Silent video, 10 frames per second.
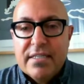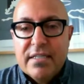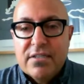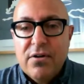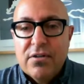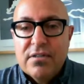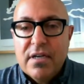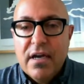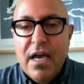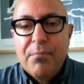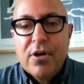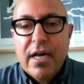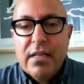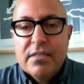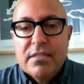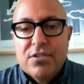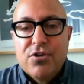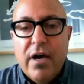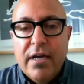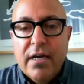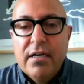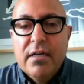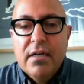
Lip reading: It's called Hemerocallis citrina.